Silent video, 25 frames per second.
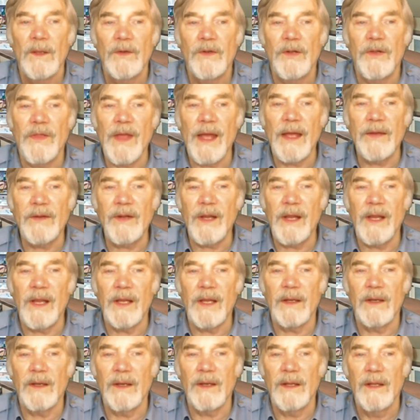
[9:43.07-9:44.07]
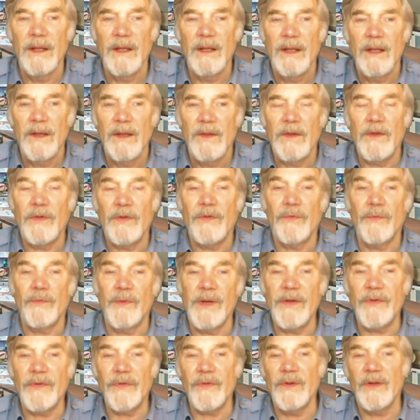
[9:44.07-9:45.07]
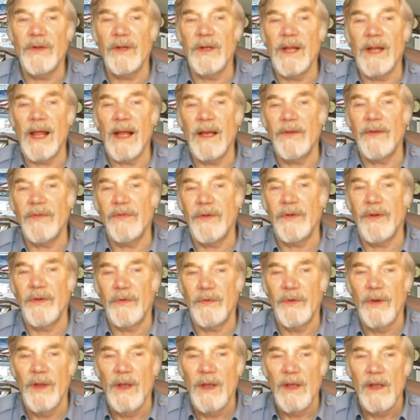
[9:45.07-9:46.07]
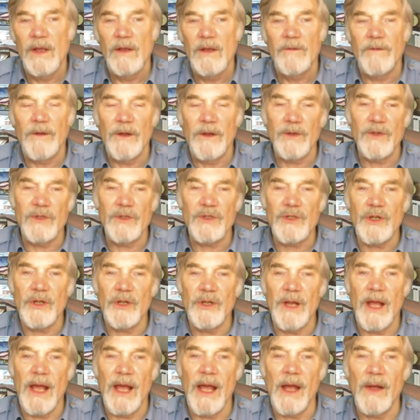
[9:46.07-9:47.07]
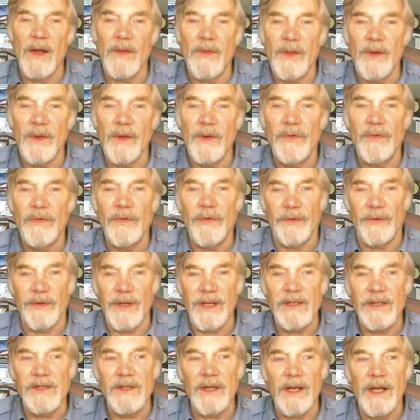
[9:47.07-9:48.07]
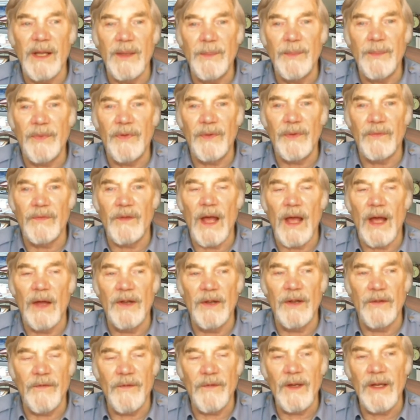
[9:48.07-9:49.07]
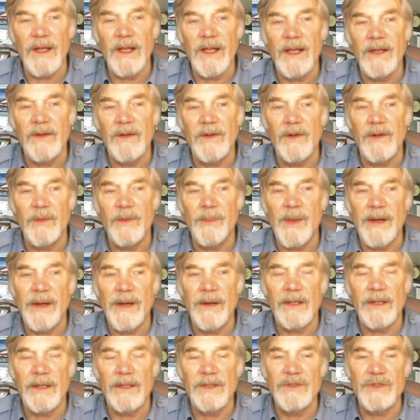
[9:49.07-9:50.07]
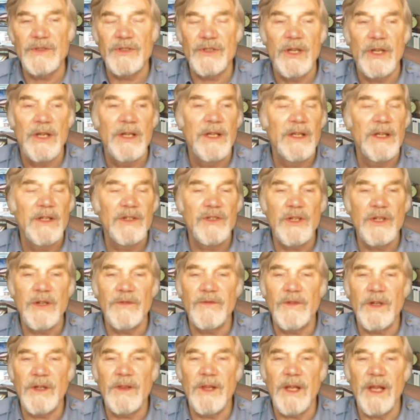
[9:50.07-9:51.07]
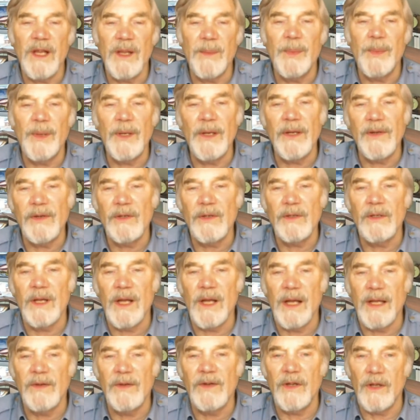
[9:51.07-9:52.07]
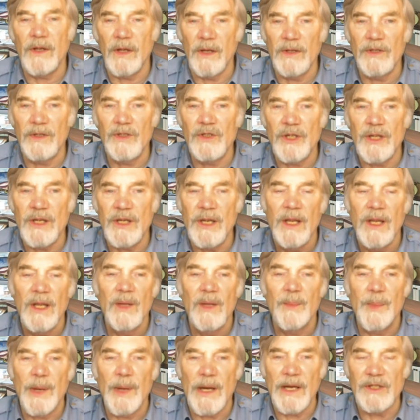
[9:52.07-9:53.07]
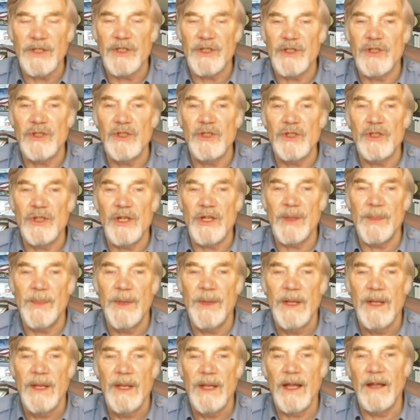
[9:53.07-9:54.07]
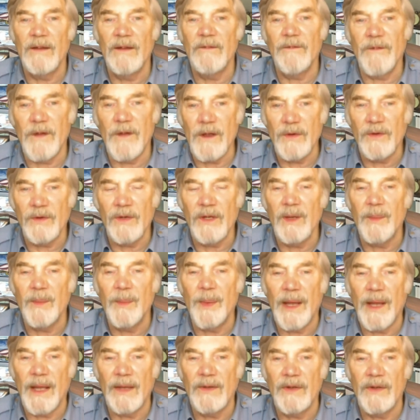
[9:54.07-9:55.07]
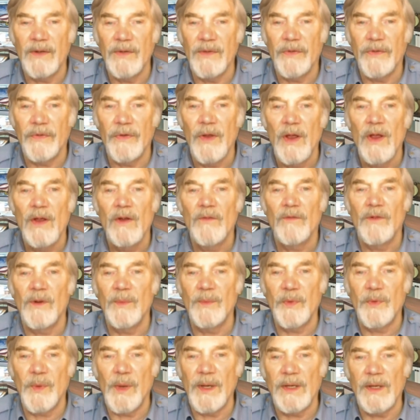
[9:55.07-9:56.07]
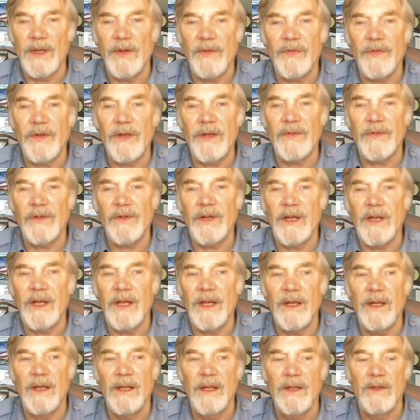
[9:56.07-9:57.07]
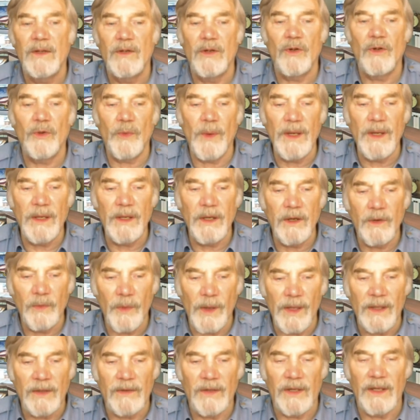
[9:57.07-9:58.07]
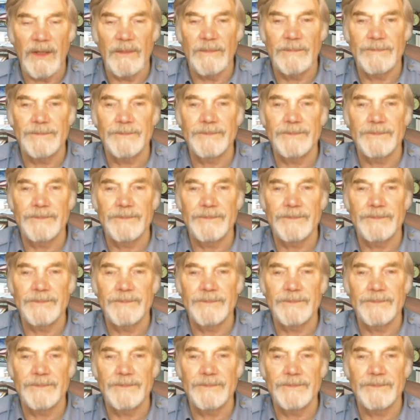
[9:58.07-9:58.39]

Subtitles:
To that end, this recent analysis focused on how those 3 types of unaffiliated Americans shifted their political ideology, partisanship, and voting patterns from 2016 to 2020.